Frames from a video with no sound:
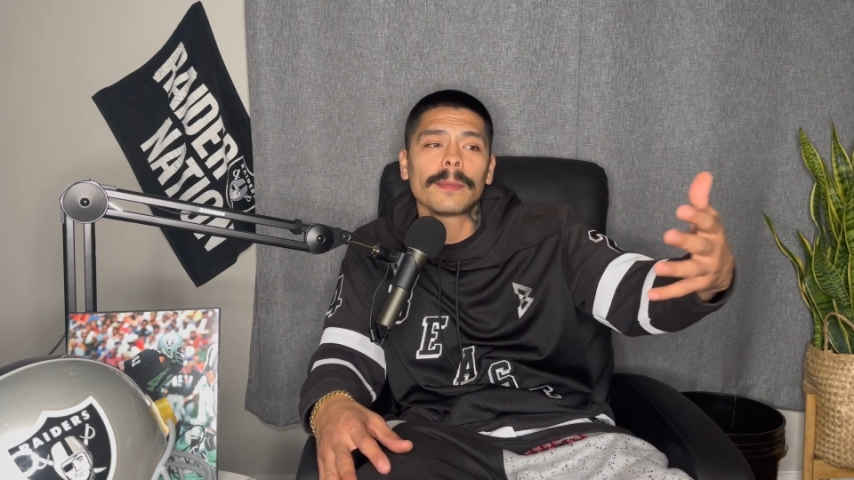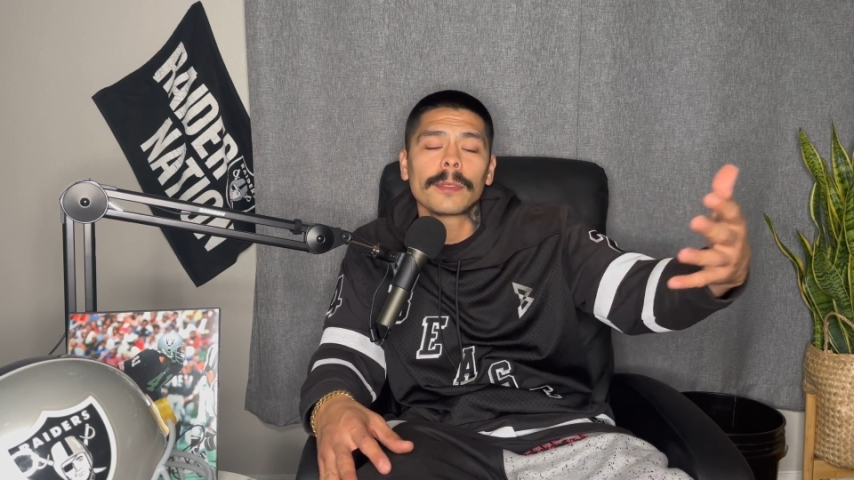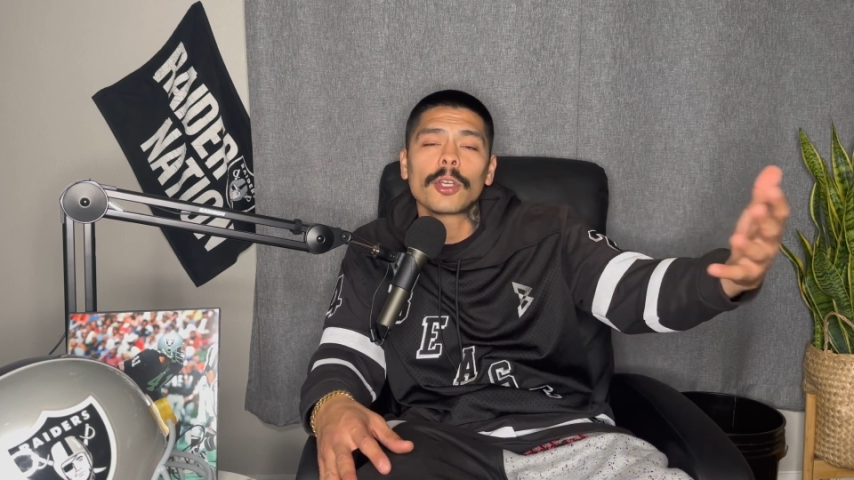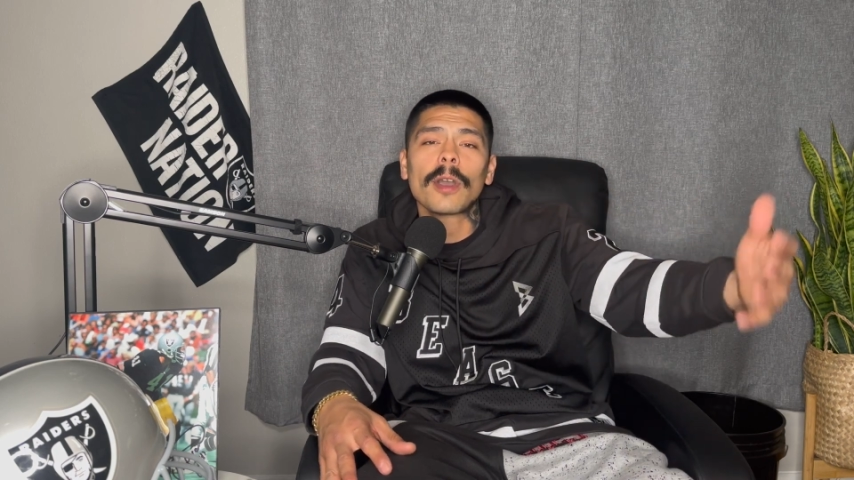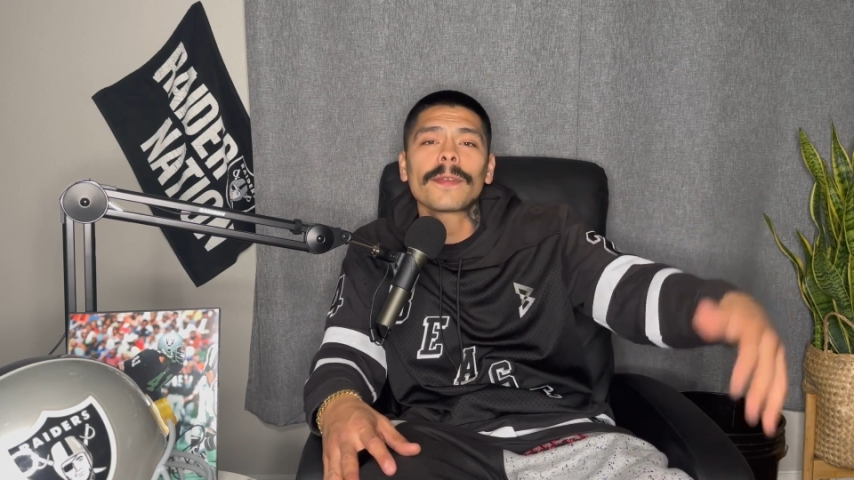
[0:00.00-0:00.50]

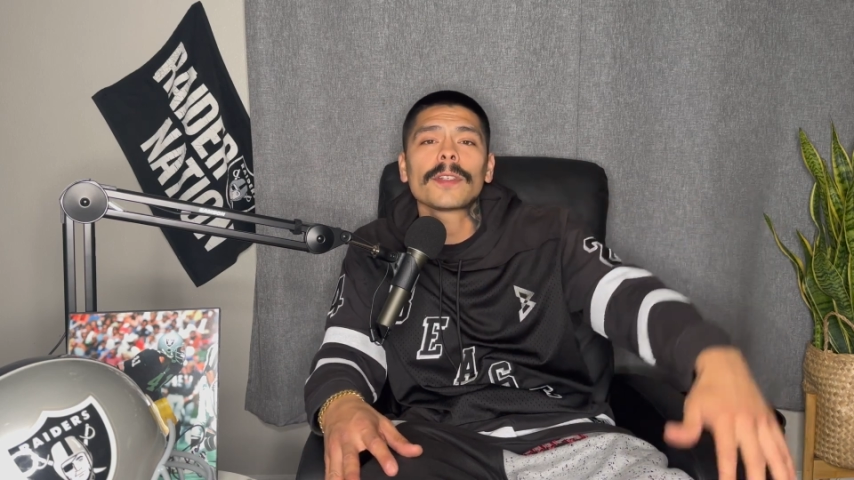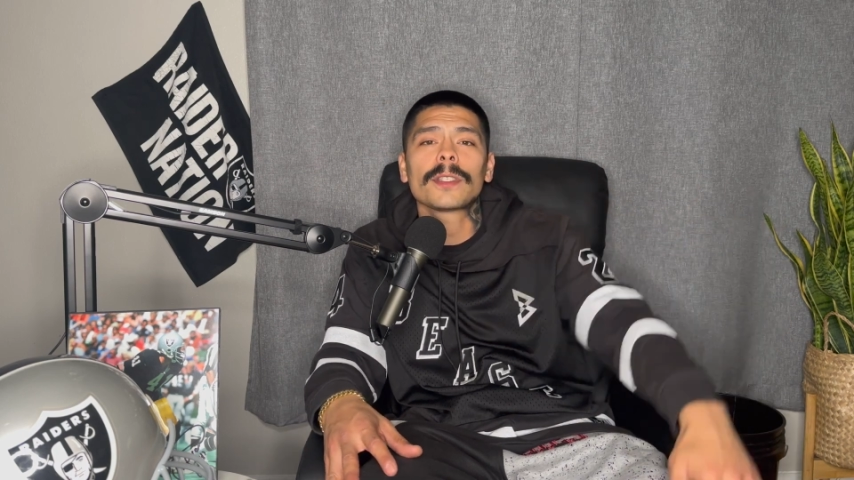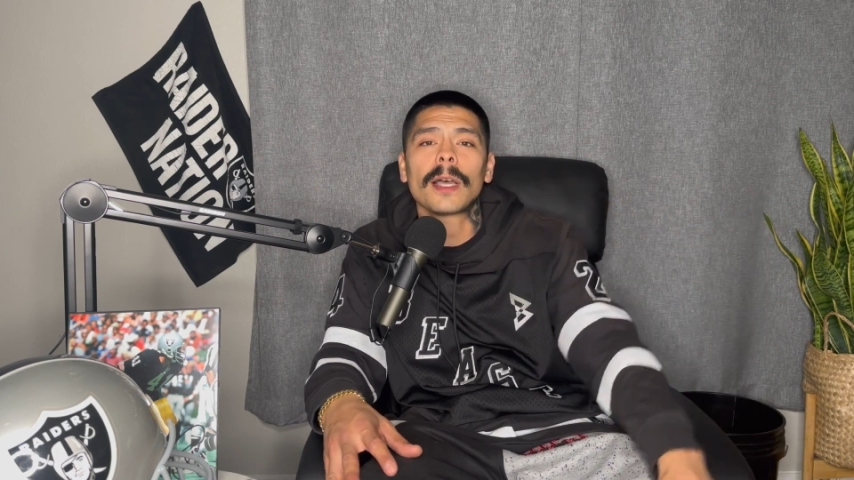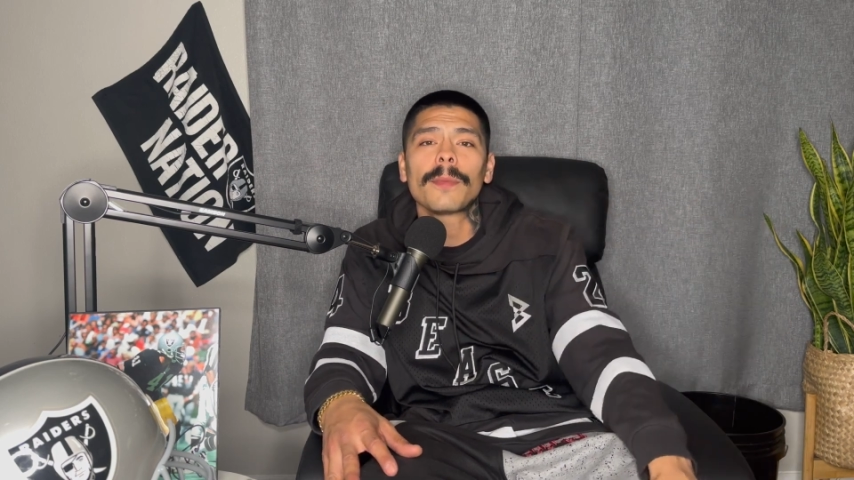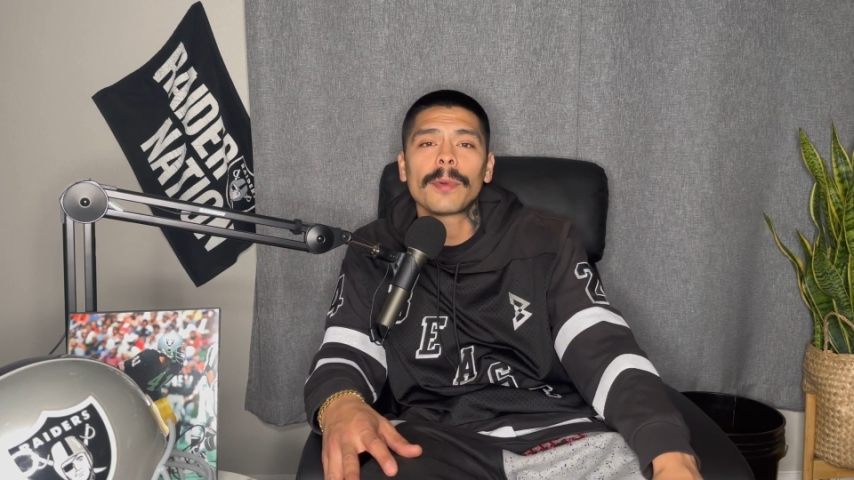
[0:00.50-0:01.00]
go after
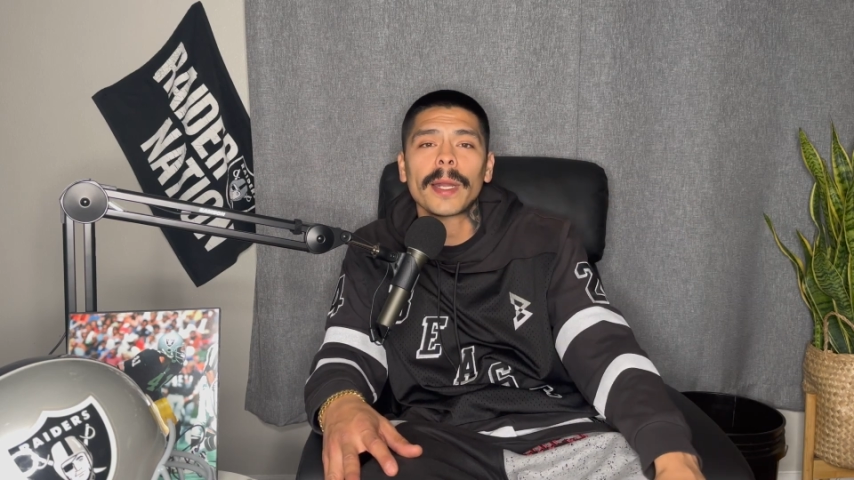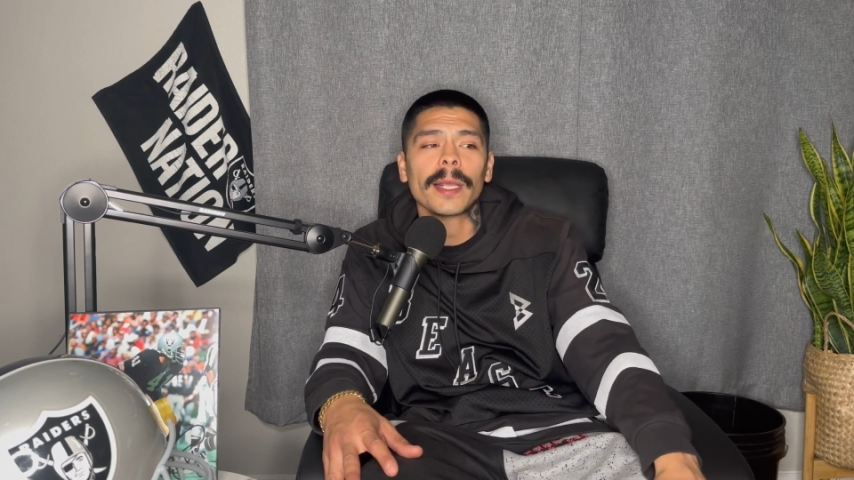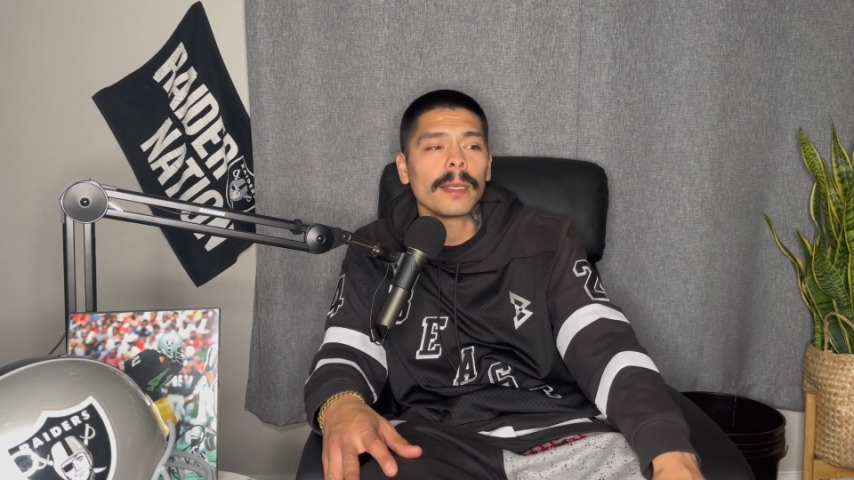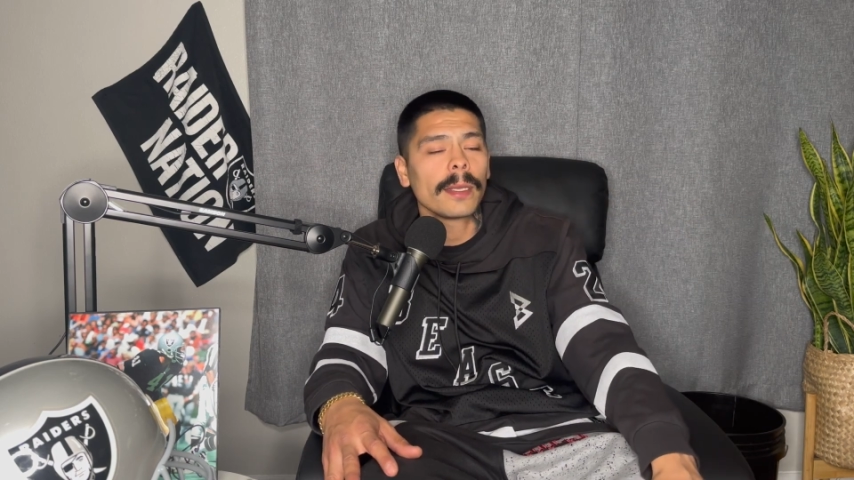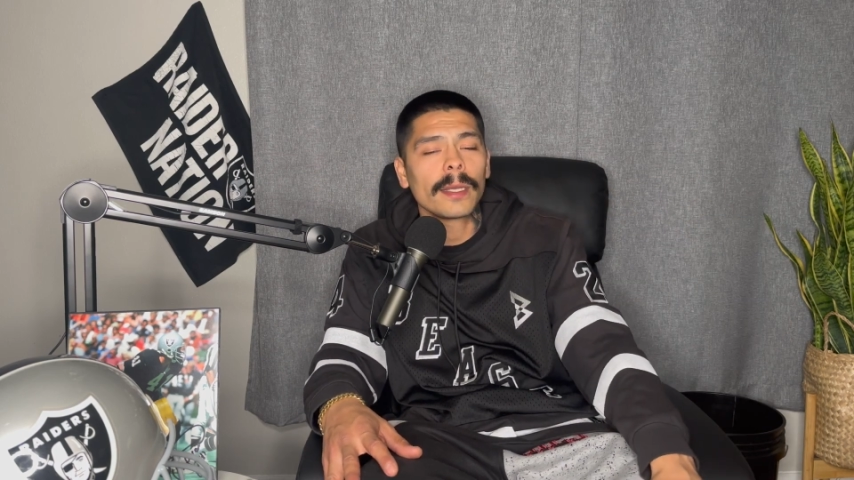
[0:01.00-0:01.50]
Tom Brady.
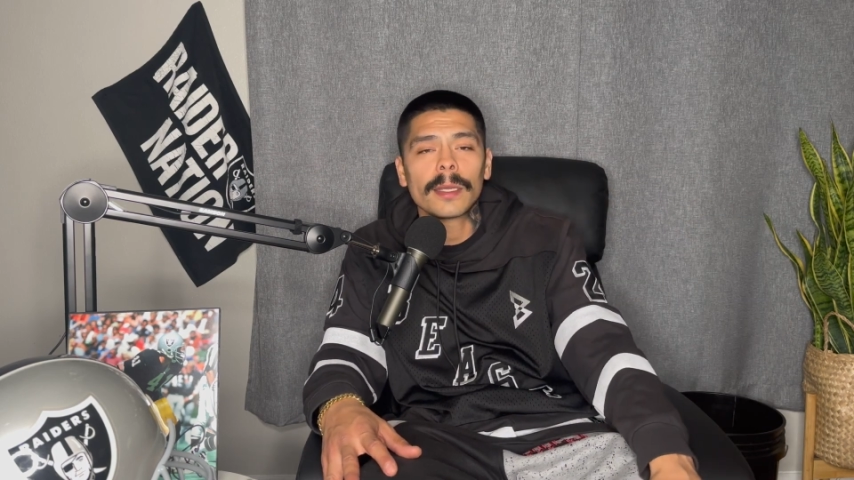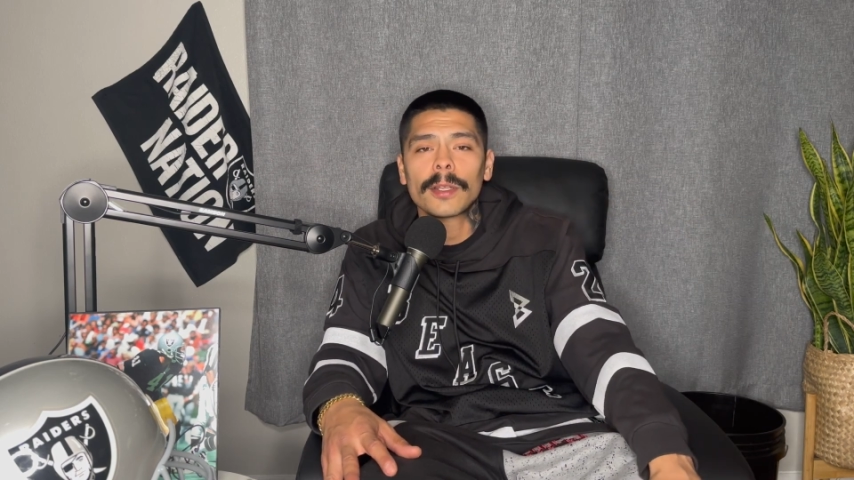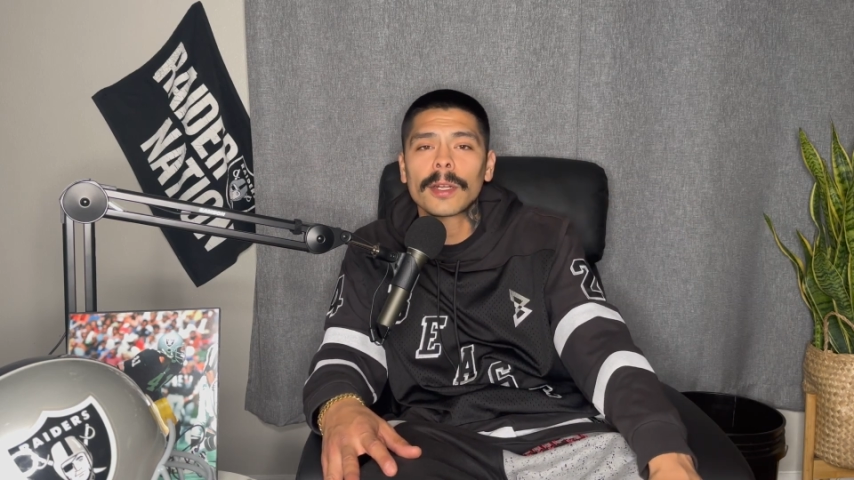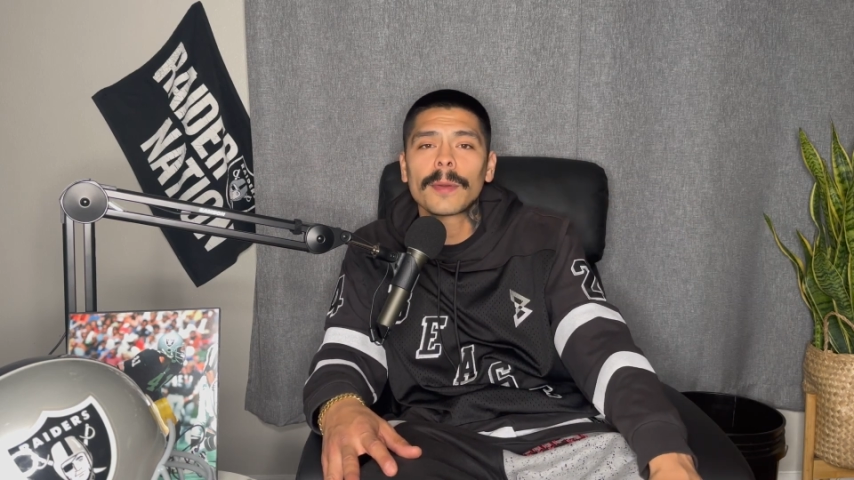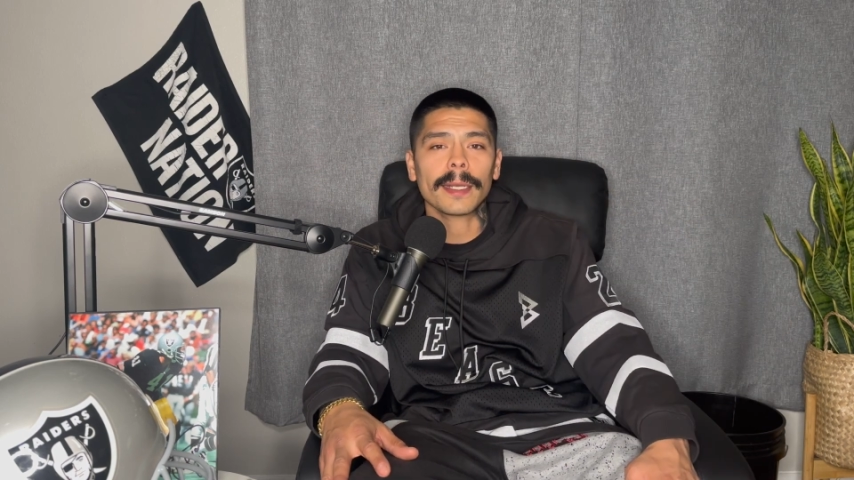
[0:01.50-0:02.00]
They're
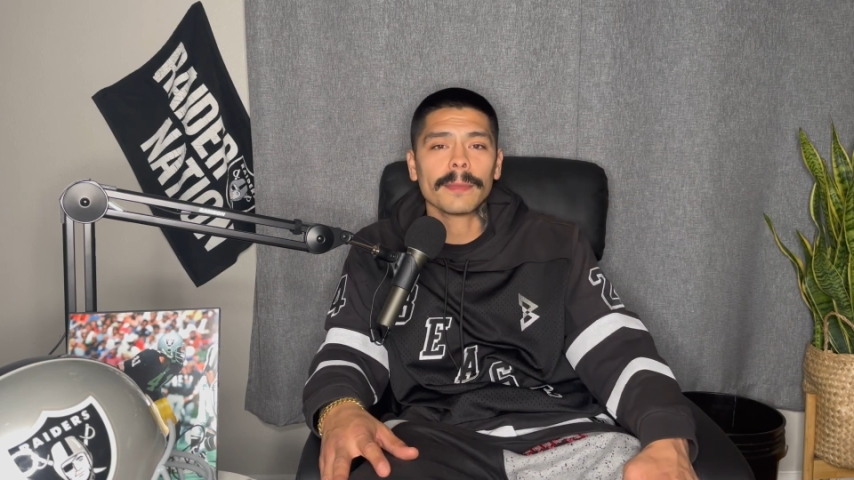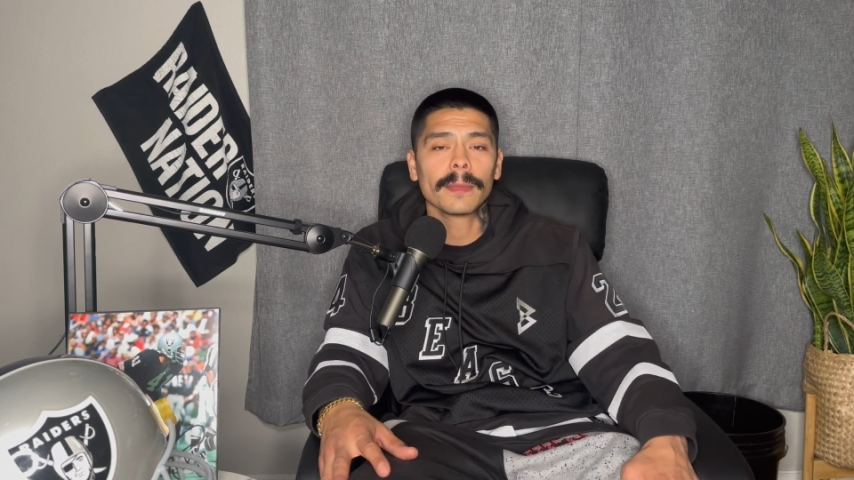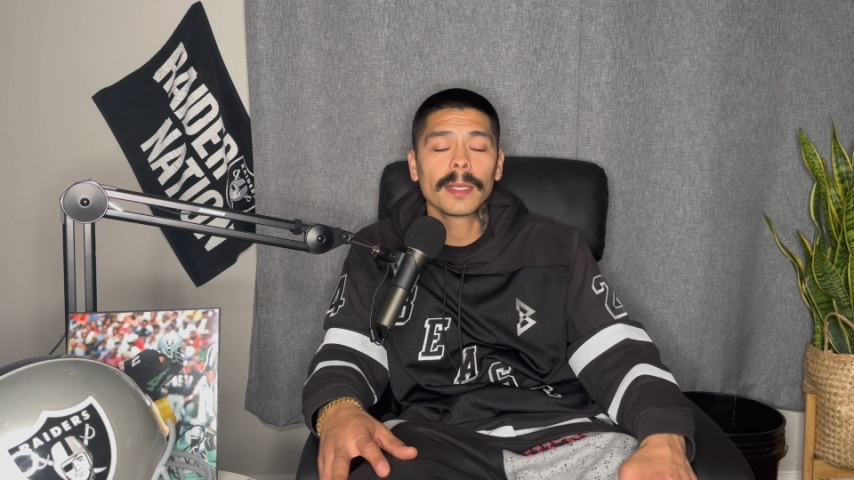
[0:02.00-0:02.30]
gonna pick him.